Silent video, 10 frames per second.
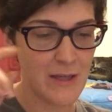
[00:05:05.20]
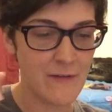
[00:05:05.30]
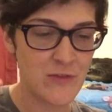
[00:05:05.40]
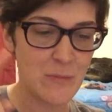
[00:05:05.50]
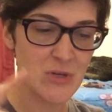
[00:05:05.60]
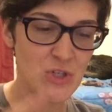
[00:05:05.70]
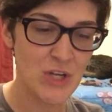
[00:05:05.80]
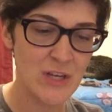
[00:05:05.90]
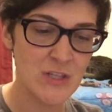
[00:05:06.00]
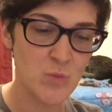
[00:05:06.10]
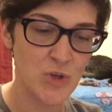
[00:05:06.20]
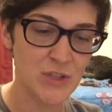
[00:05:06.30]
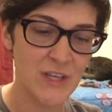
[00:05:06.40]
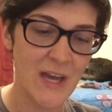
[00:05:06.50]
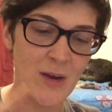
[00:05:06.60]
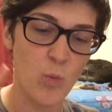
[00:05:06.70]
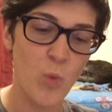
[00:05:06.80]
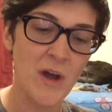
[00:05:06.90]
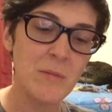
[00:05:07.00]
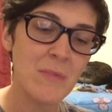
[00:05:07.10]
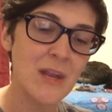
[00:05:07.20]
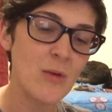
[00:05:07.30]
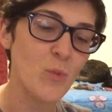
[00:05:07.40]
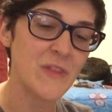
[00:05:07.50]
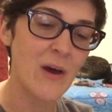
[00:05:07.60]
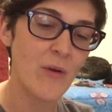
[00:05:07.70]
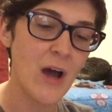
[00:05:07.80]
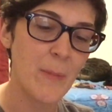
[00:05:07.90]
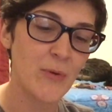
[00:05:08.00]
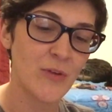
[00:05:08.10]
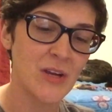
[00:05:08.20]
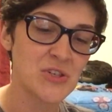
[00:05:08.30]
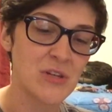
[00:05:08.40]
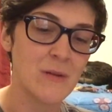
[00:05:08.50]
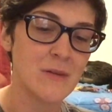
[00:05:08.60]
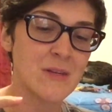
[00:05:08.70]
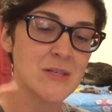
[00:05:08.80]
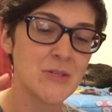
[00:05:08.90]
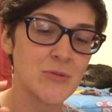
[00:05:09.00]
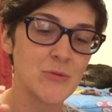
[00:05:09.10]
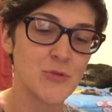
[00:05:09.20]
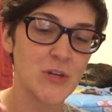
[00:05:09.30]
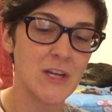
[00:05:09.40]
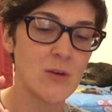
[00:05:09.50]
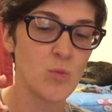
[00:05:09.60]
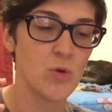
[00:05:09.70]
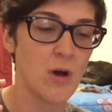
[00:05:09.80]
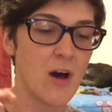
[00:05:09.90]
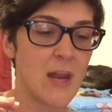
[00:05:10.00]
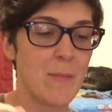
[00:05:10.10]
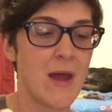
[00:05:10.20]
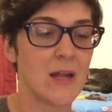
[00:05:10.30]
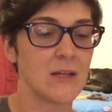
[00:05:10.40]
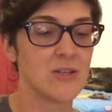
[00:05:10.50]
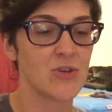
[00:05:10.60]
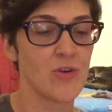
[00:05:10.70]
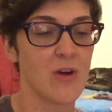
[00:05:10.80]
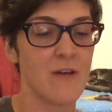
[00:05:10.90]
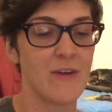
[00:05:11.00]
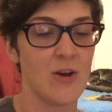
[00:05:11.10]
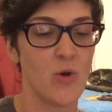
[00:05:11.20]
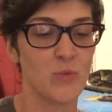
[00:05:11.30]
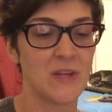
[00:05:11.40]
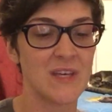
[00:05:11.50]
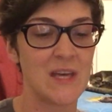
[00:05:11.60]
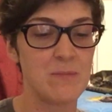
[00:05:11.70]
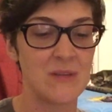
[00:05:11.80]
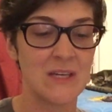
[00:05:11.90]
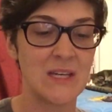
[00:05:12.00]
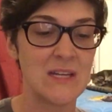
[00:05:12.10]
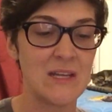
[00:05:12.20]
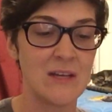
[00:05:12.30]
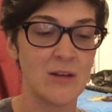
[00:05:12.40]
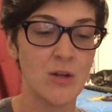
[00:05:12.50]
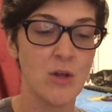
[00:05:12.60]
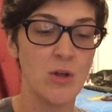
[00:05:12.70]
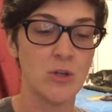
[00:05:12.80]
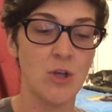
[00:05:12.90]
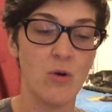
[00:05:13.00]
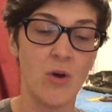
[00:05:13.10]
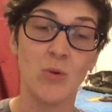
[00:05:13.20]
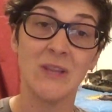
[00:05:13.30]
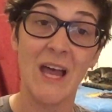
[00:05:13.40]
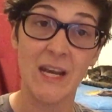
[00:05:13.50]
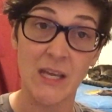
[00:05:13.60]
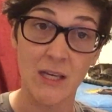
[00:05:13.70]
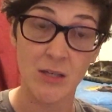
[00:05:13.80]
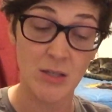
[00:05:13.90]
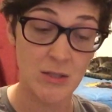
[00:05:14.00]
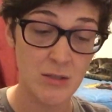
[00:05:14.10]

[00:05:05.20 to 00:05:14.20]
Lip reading: If the machine is working and 1 minute without operation, the screen will automatically turn off and only keep the heating logo lighting.